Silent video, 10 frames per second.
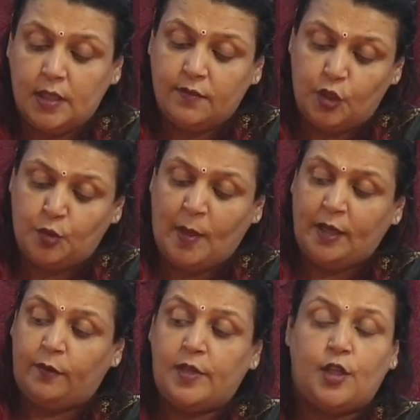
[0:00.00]
is wish
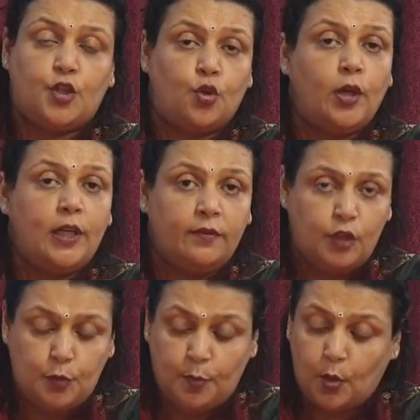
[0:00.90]
manifestation oil and
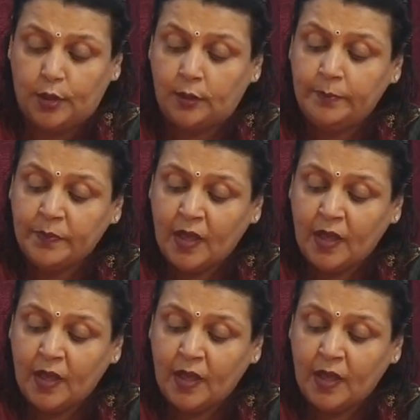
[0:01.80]
wish powder.